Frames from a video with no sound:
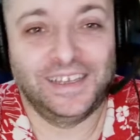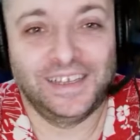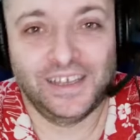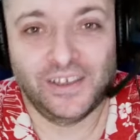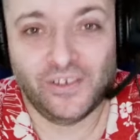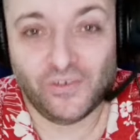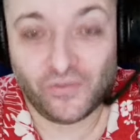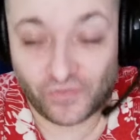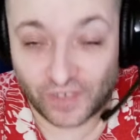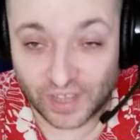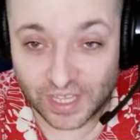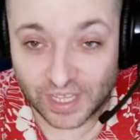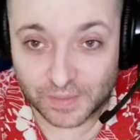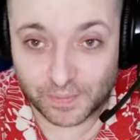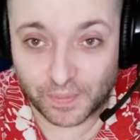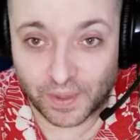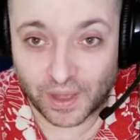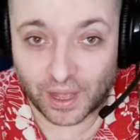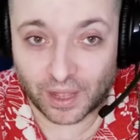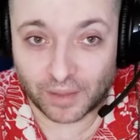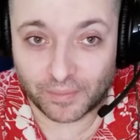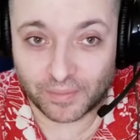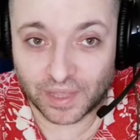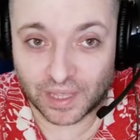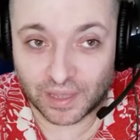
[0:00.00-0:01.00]

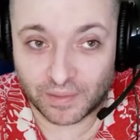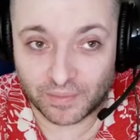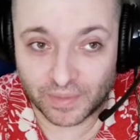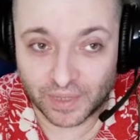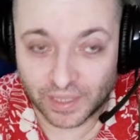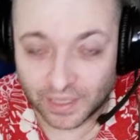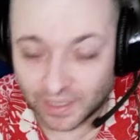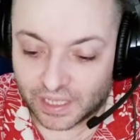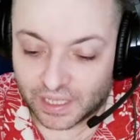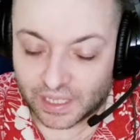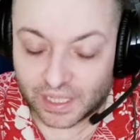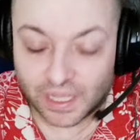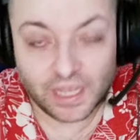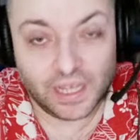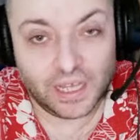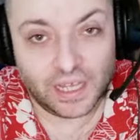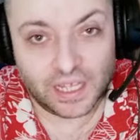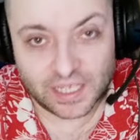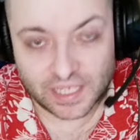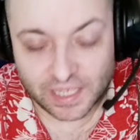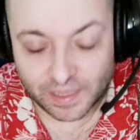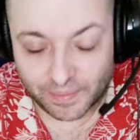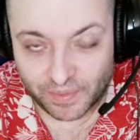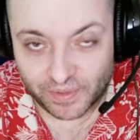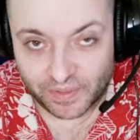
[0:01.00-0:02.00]
Facepalm meme.
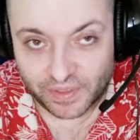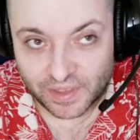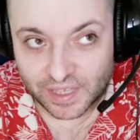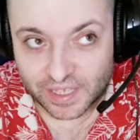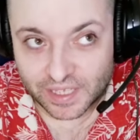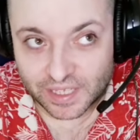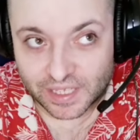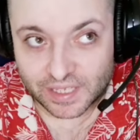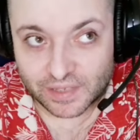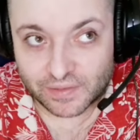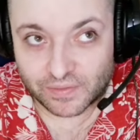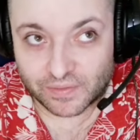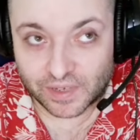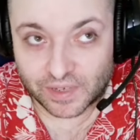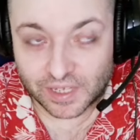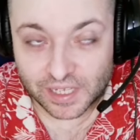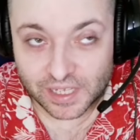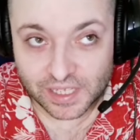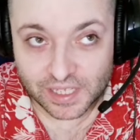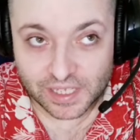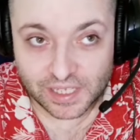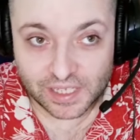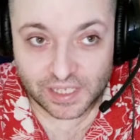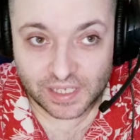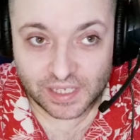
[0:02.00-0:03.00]
Some of this
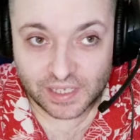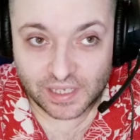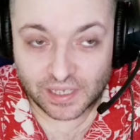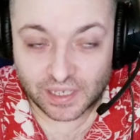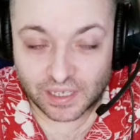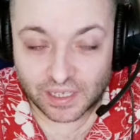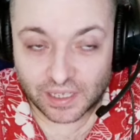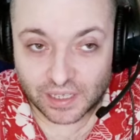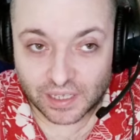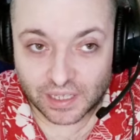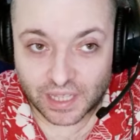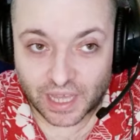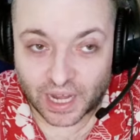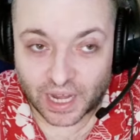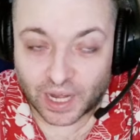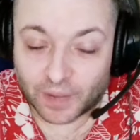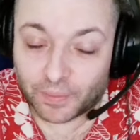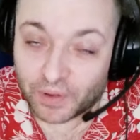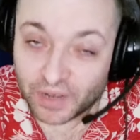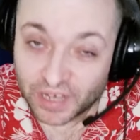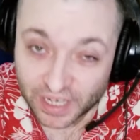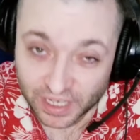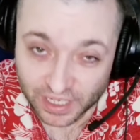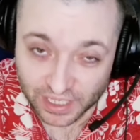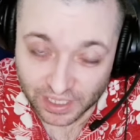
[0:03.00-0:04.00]
was kind of
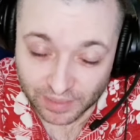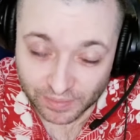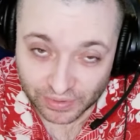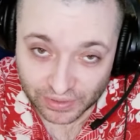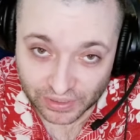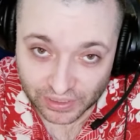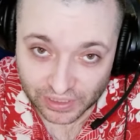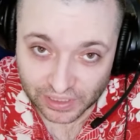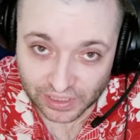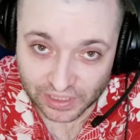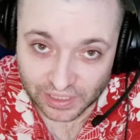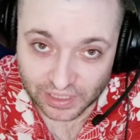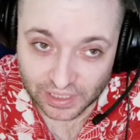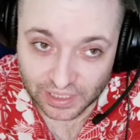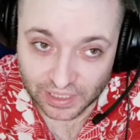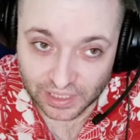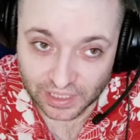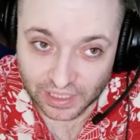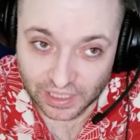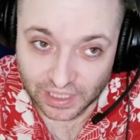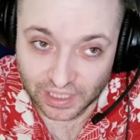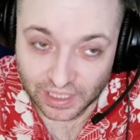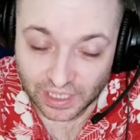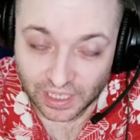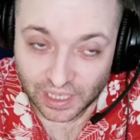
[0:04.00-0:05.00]
predictable.
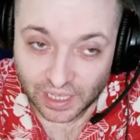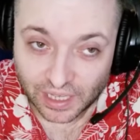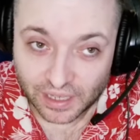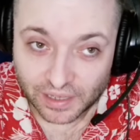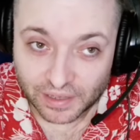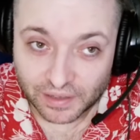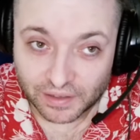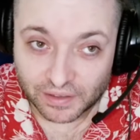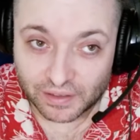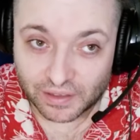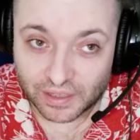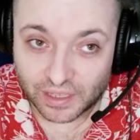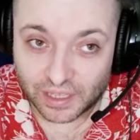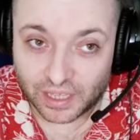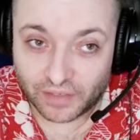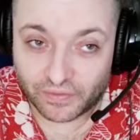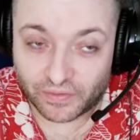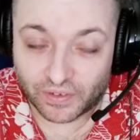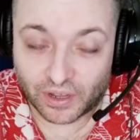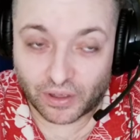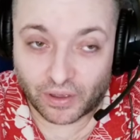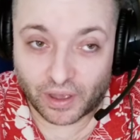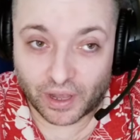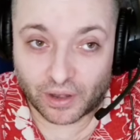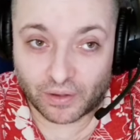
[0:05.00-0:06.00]
Even
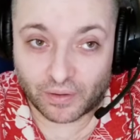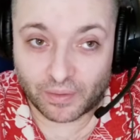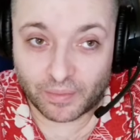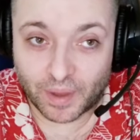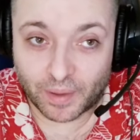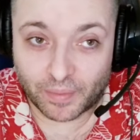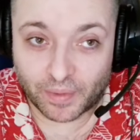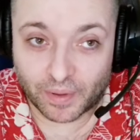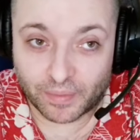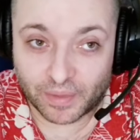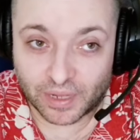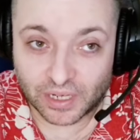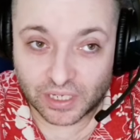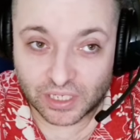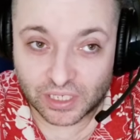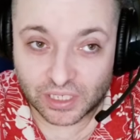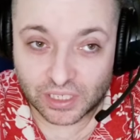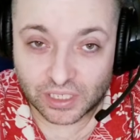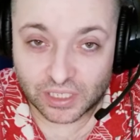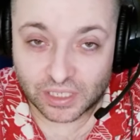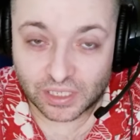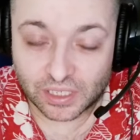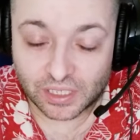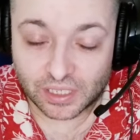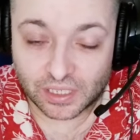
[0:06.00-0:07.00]
though I don't remember
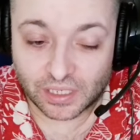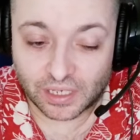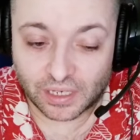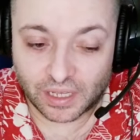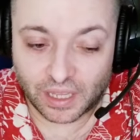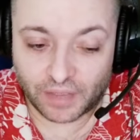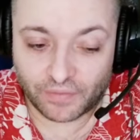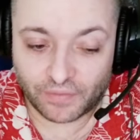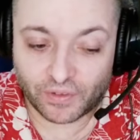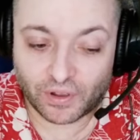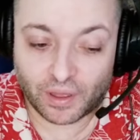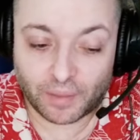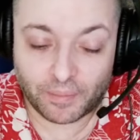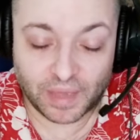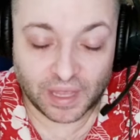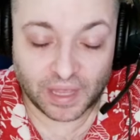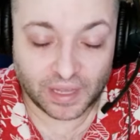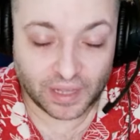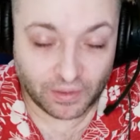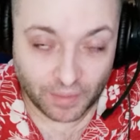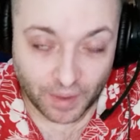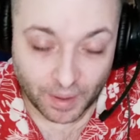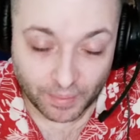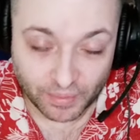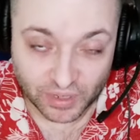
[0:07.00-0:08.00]
much, even though I mainly
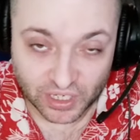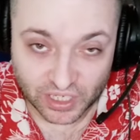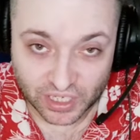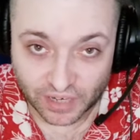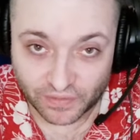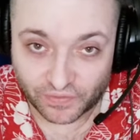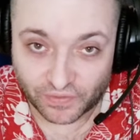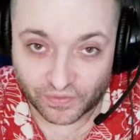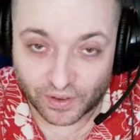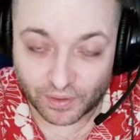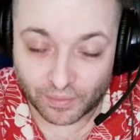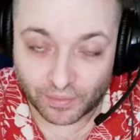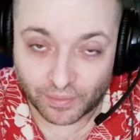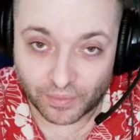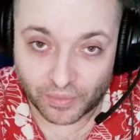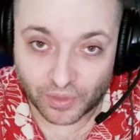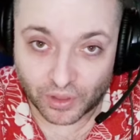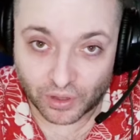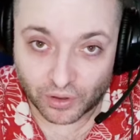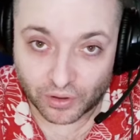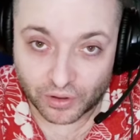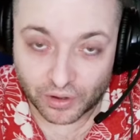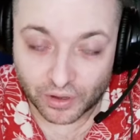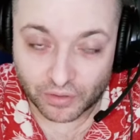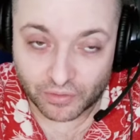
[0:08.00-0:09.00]
remember stuff from the
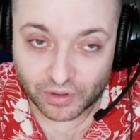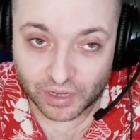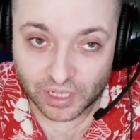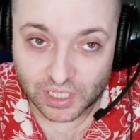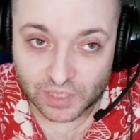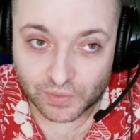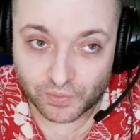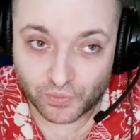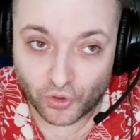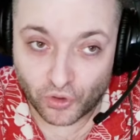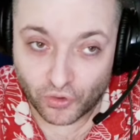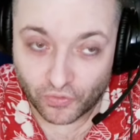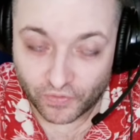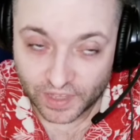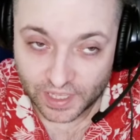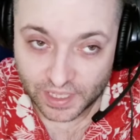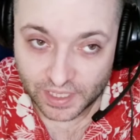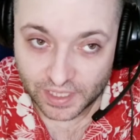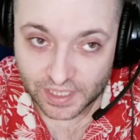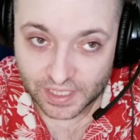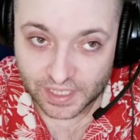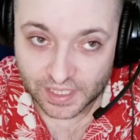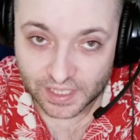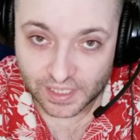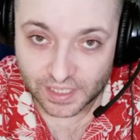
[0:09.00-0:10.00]
Lord of the Rings
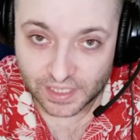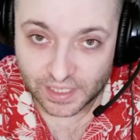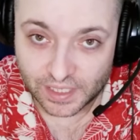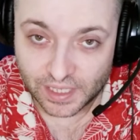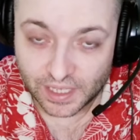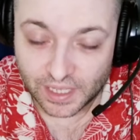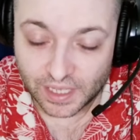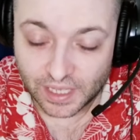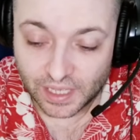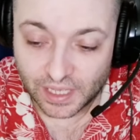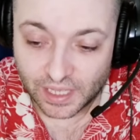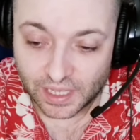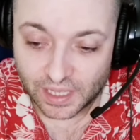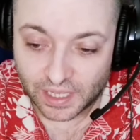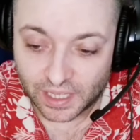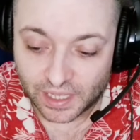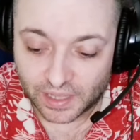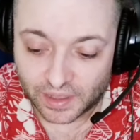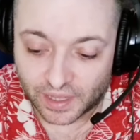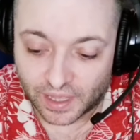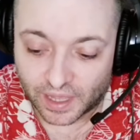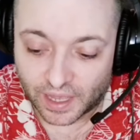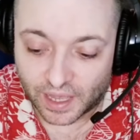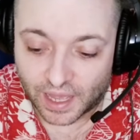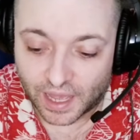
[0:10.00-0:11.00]
movies and
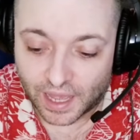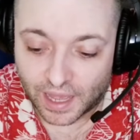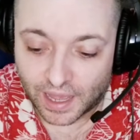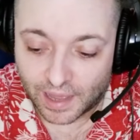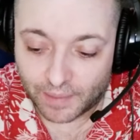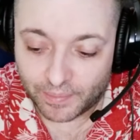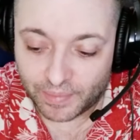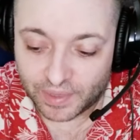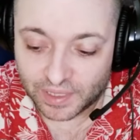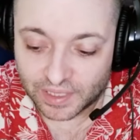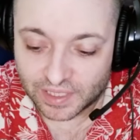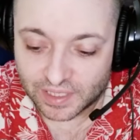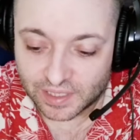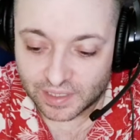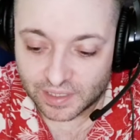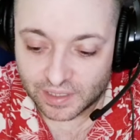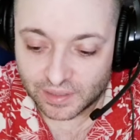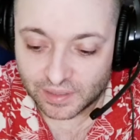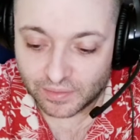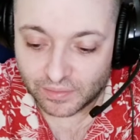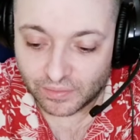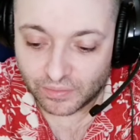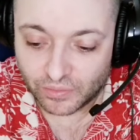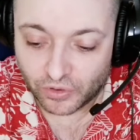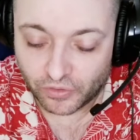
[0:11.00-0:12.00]
the Hobbit
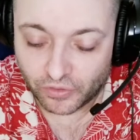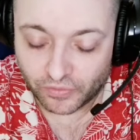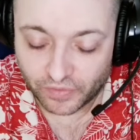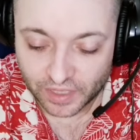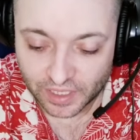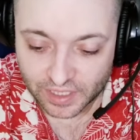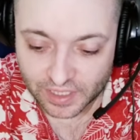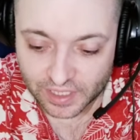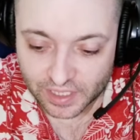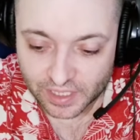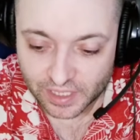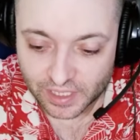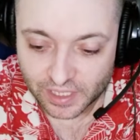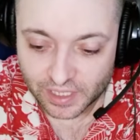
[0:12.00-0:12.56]
movies,